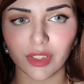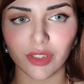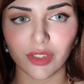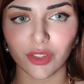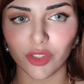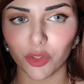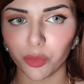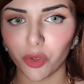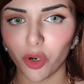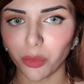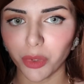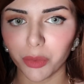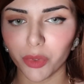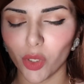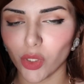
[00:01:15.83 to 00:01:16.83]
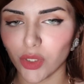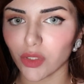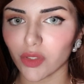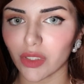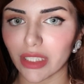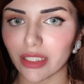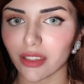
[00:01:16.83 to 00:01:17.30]
You probably will also
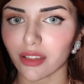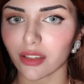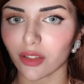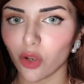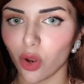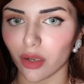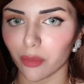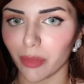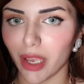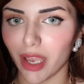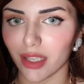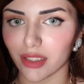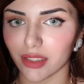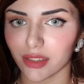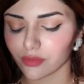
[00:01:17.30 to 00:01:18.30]
need a little cotton pad.